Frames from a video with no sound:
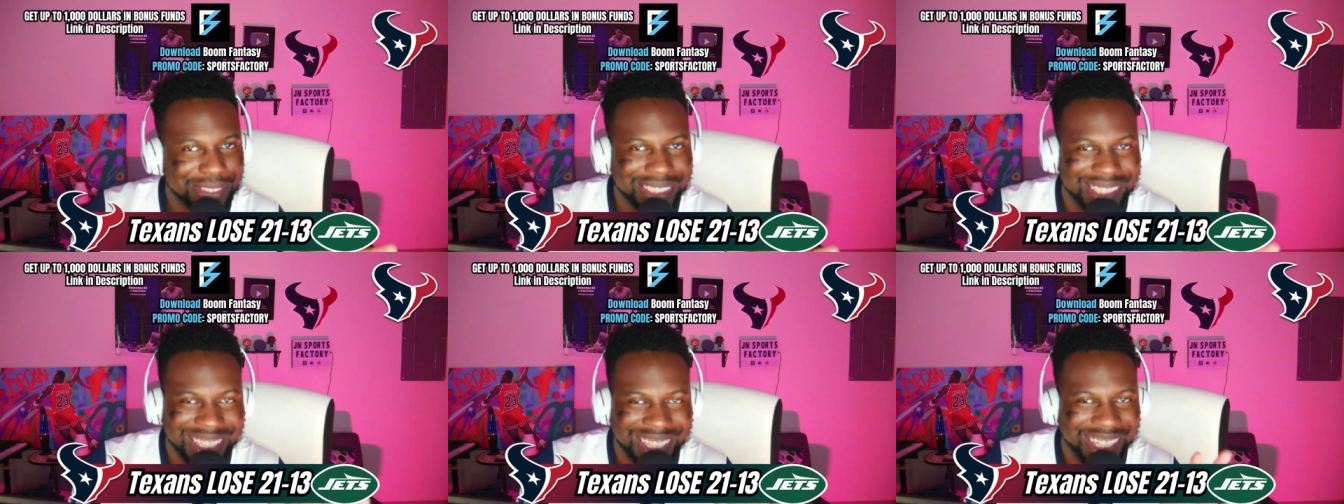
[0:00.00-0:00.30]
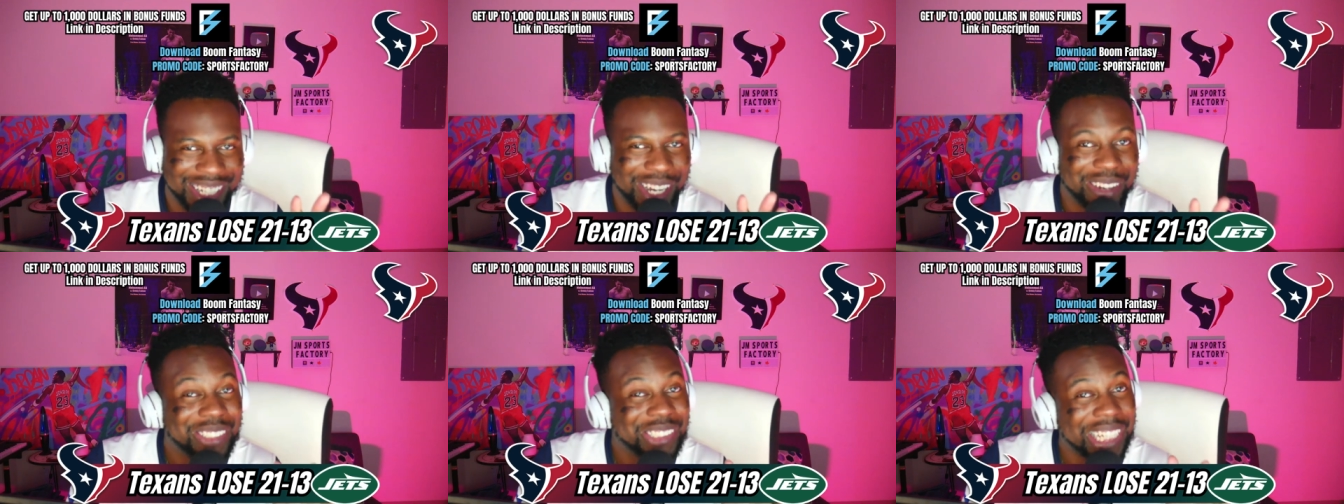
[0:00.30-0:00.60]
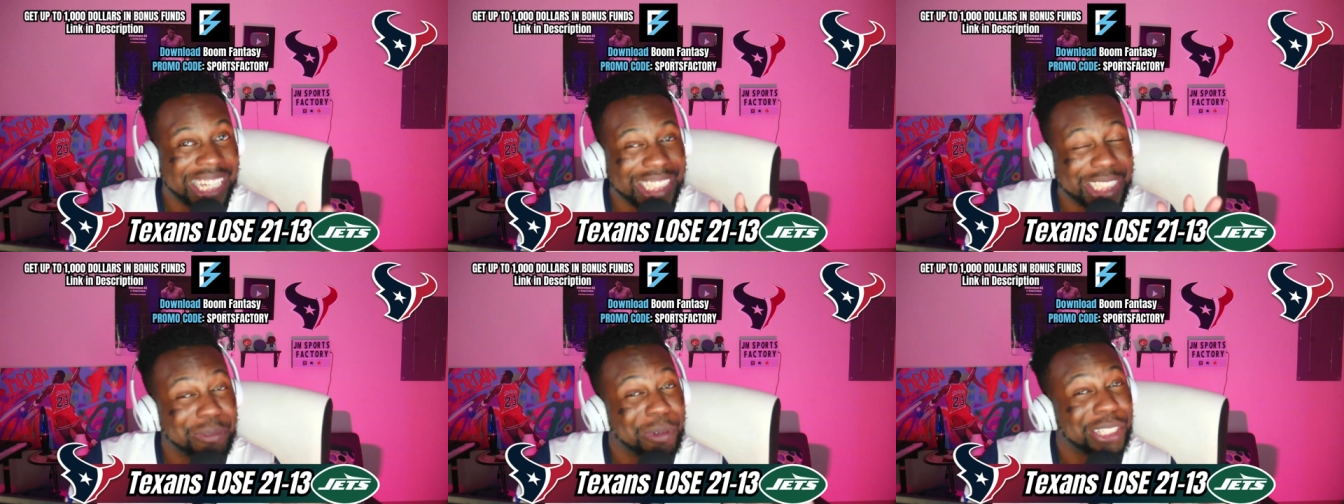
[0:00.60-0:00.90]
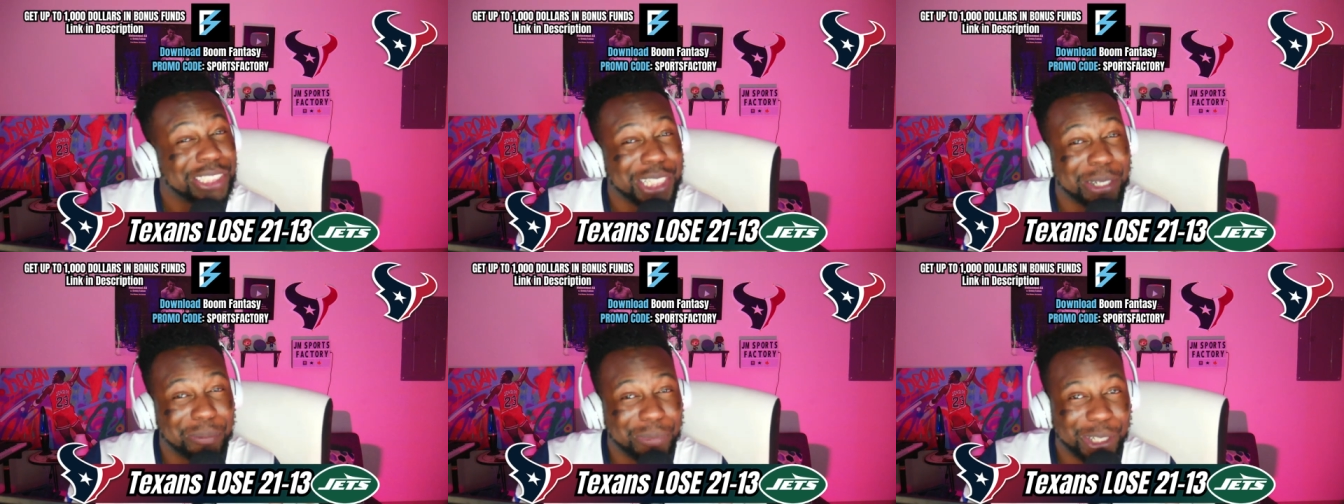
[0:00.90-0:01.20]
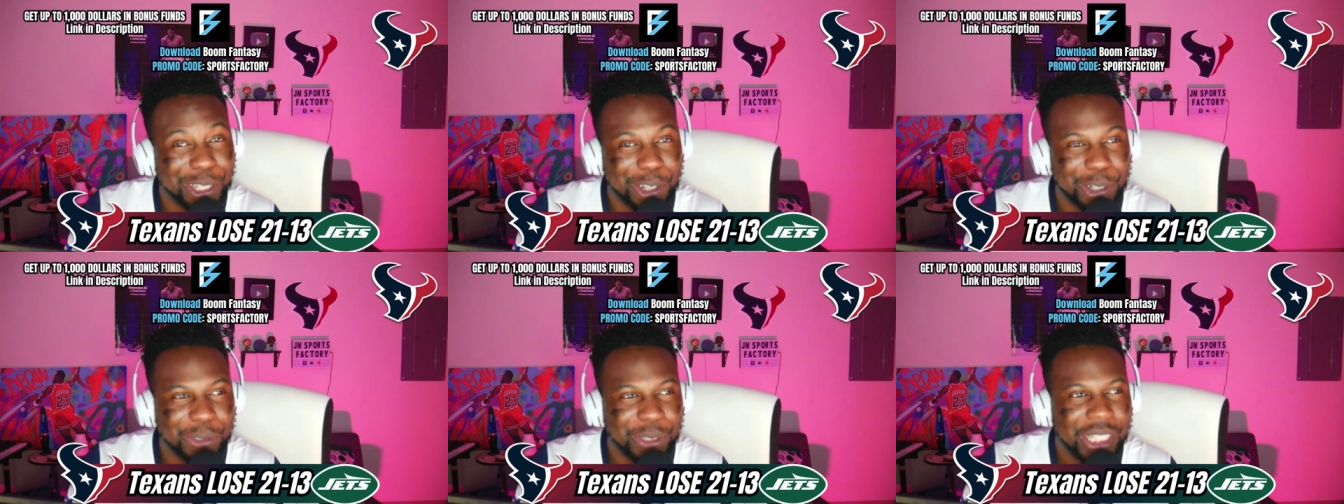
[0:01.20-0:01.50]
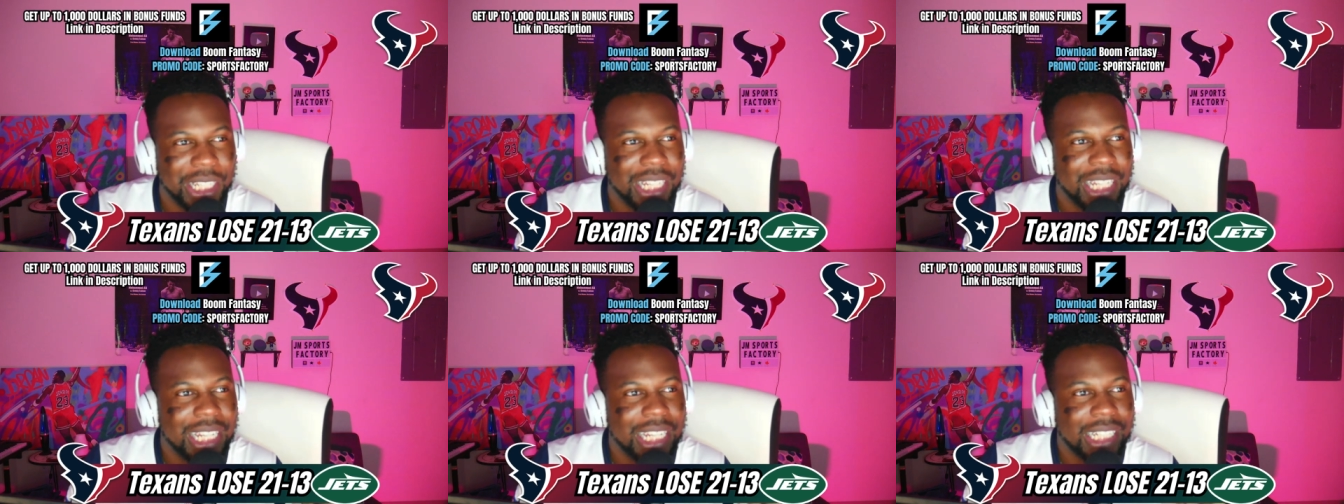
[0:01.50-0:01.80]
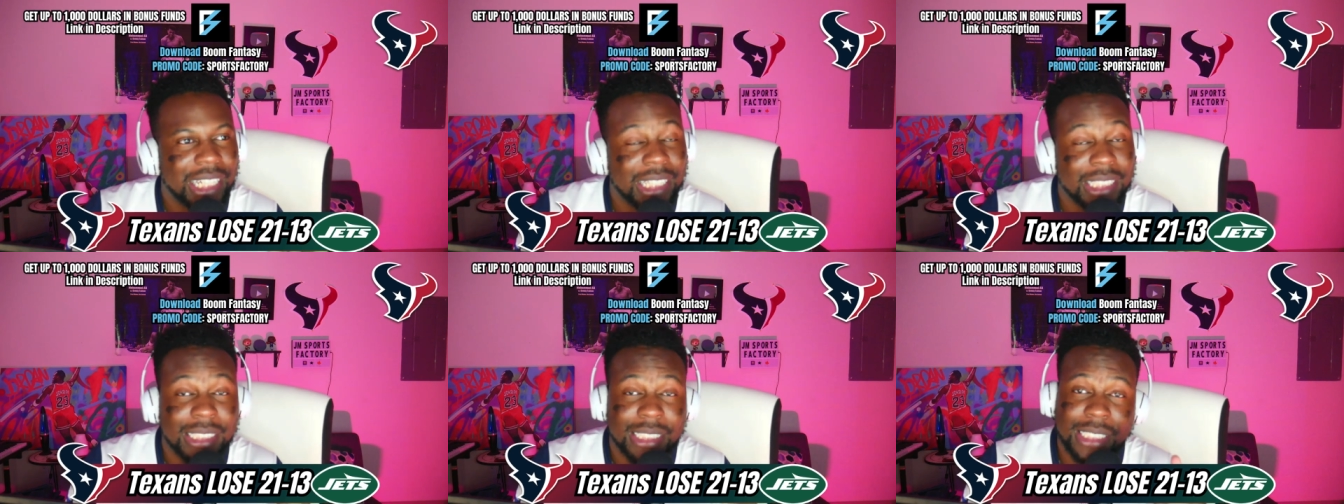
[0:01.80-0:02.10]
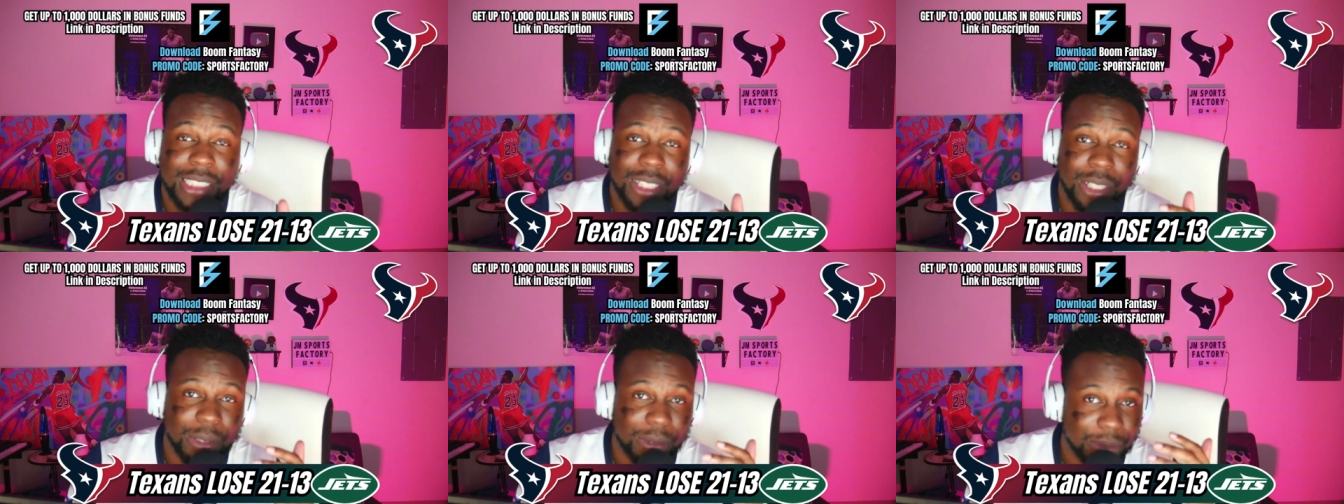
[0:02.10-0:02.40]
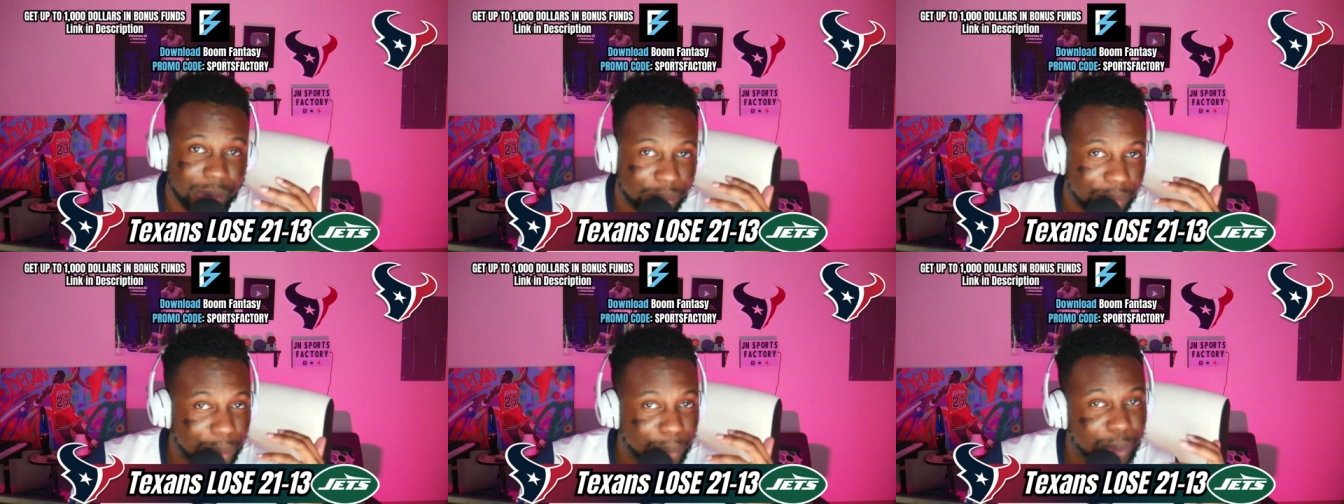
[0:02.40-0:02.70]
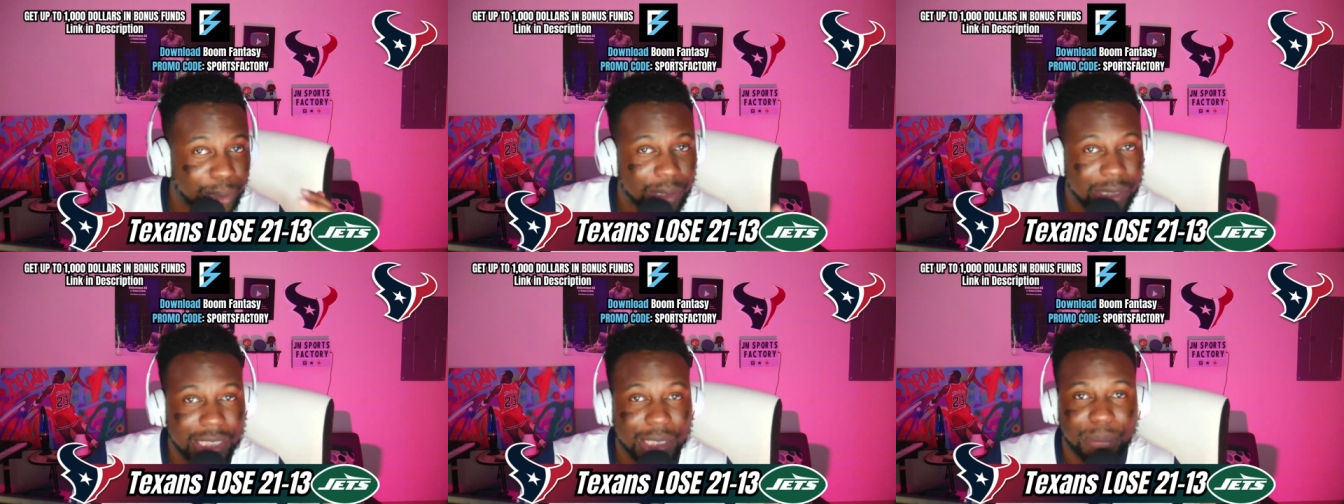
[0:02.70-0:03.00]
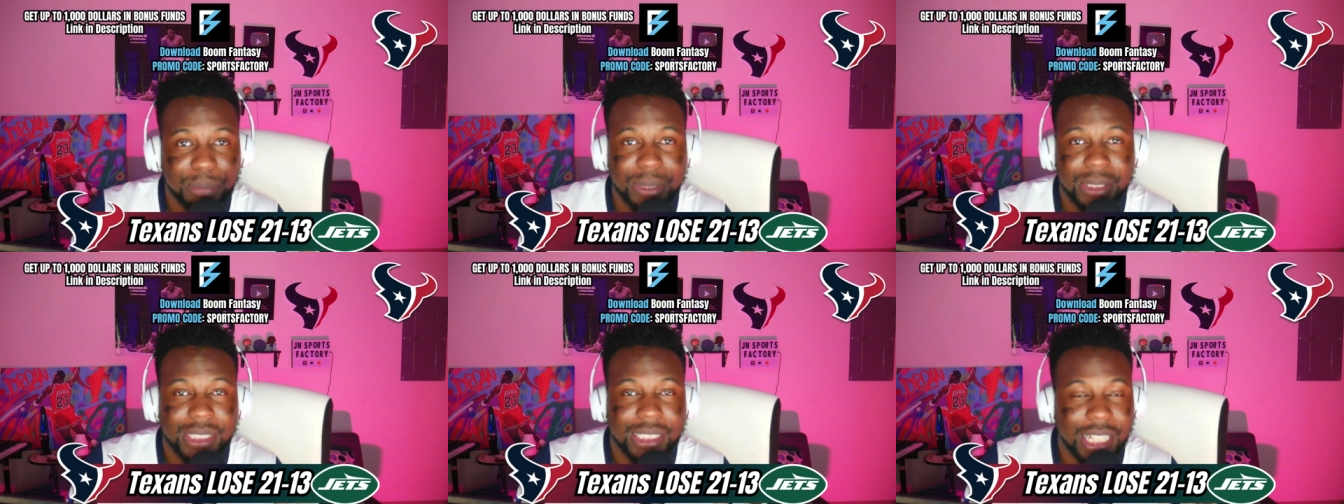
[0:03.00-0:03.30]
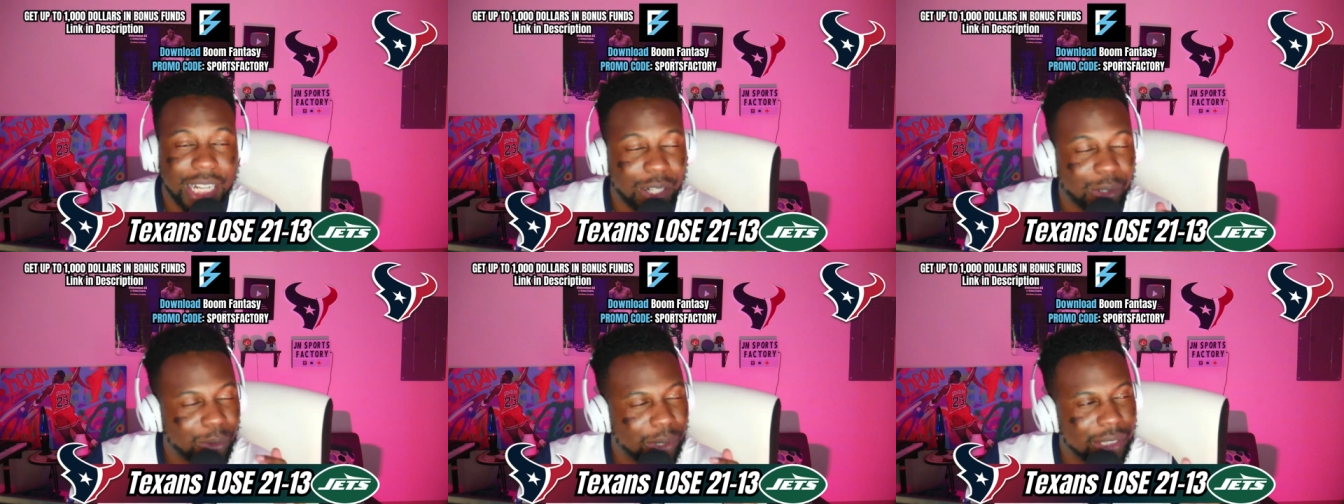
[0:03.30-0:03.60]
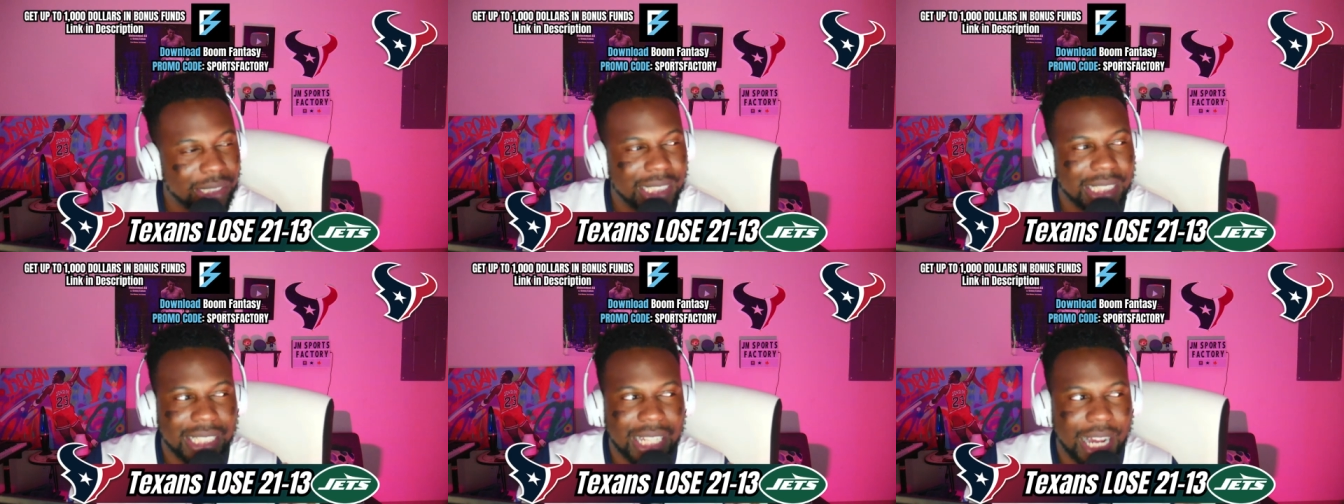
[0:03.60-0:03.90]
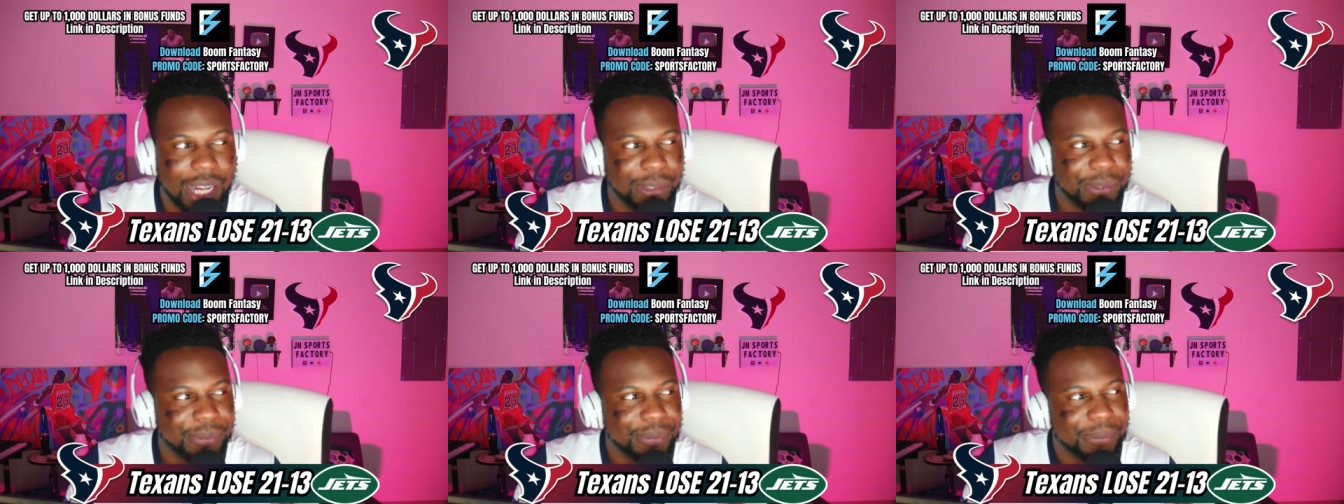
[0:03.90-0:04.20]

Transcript: I'm gonna try to keep my temper low because, you know, people sleeping and I don't want to get loud.